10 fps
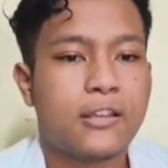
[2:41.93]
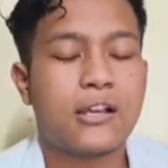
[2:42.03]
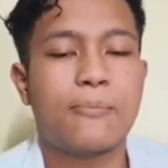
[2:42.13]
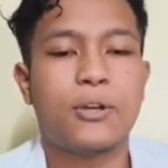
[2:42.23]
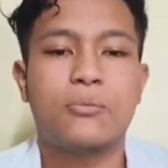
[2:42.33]

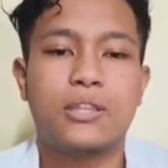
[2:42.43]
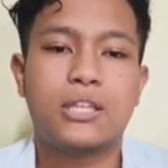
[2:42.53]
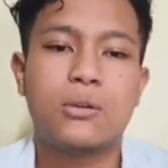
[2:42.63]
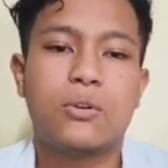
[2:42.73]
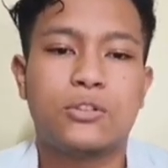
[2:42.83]
A
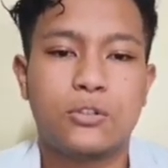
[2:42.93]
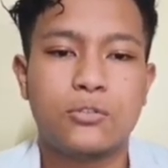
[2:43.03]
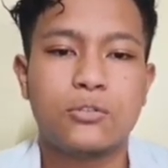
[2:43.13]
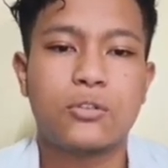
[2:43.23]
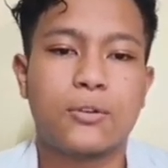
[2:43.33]
manometer was
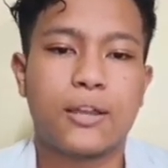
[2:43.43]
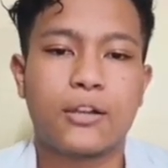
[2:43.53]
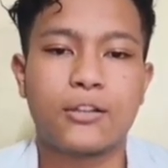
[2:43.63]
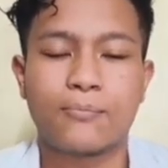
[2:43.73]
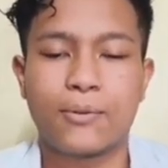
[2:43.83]
used to
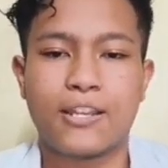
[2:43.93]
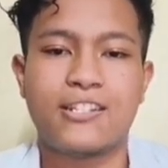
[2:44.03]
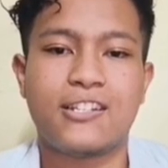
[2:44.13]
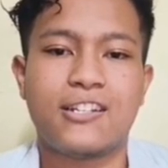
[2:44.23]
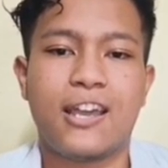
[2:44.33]
record
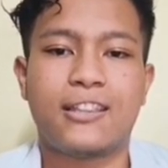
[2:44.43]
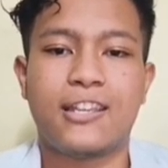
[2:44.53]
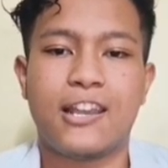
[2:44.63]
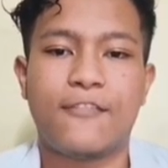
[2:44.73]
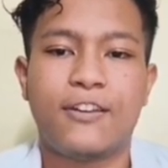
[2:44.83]
pressure at
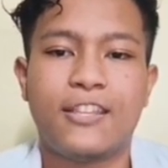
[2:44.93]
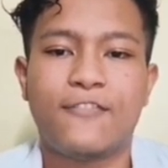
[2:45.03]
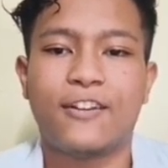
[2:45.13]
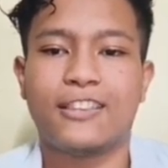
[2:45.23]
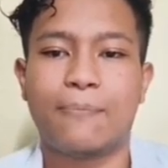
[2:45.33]
11
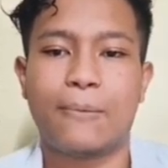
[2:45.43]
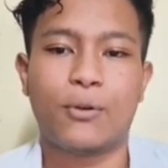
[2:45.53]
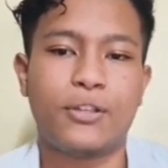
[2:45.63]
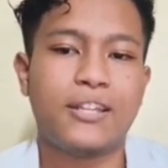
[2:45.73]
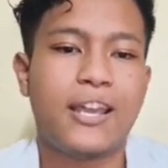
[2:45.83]
different tapping
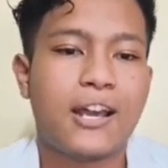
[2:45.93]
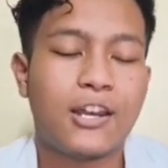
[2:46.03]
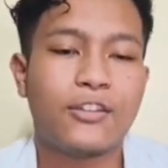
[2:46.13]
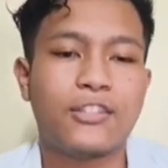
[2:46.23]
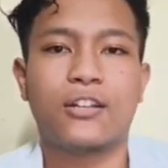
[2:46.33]
points
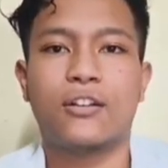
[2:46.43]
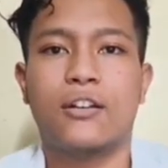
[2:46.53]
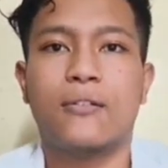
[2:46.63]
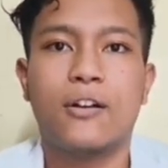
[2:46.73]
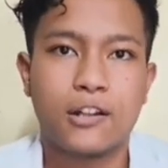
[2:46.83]
along
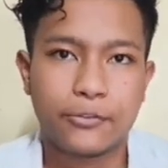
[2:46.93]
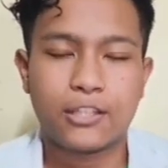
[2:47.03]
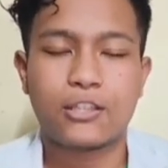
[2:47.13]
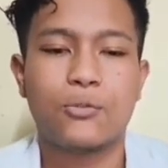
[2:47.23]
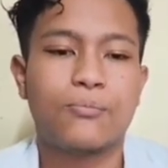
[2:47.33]
the
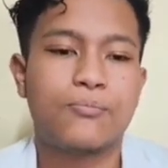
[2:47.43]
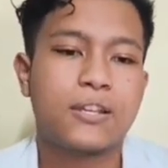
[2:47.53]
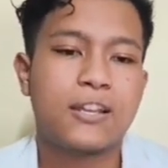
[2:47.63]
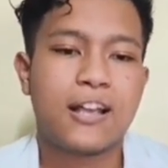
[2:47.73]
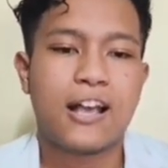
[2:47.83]
tube.
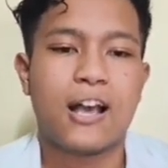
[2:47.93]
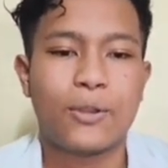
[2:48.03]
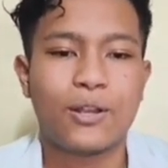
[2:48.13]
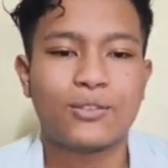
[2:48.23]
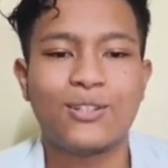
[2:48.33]

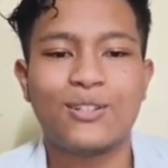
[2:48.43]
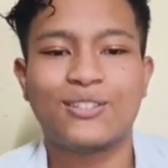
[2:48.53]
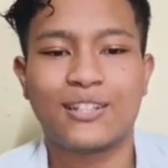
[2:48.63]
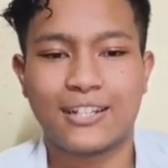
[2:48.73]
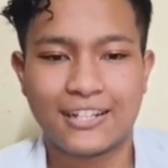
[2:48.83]
We also
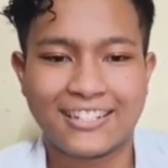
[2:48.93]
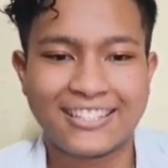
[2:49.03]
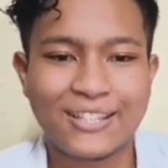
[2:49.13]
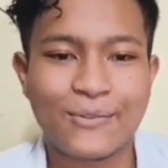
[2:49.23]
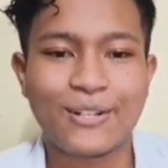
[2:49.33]
use a
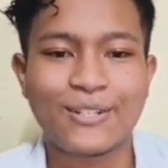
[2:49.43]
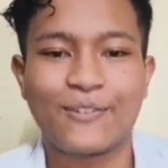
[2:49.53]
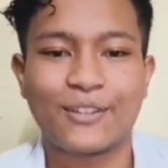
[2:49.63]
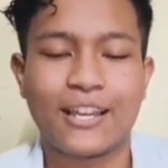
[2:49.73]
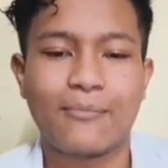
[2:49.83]
stopwatch
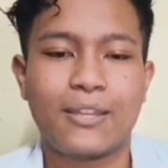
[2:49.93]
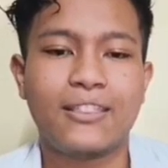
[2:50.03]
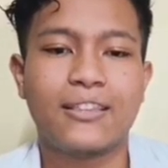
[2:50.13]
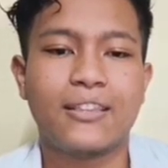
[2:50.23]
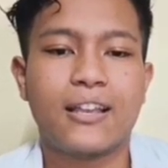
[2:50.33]
for timing
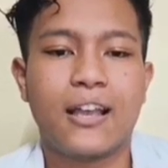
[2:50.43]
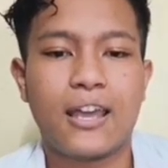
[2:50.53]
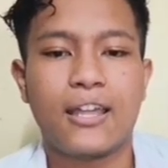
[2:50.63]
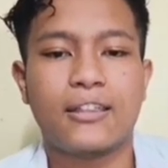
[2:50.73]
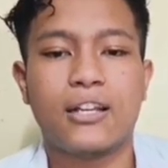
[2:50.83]

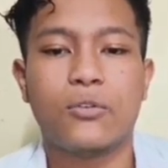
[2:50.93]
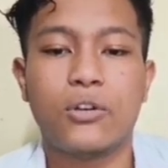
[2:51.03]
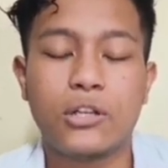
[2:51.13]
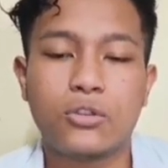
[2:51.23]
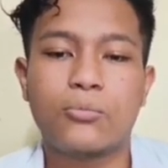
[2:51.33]
and a
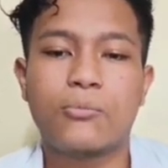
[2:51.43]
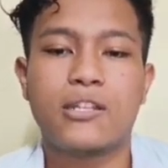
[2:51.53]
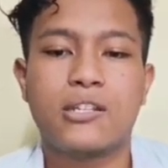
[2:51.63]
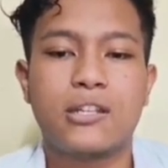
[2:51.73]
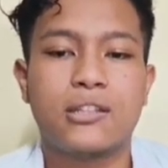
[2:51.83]
ruler to
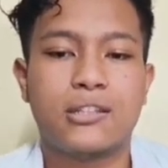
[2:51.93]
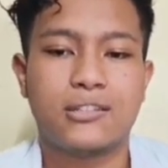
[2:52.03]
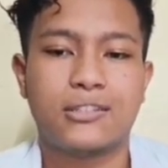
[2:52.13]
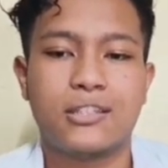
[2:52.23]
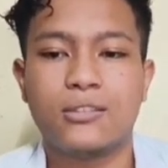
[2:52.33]
measure the
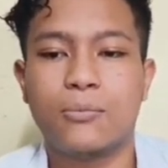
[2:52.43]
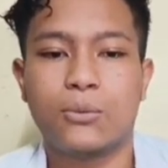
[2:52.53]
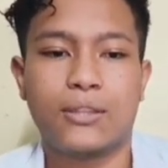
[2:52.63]
distance between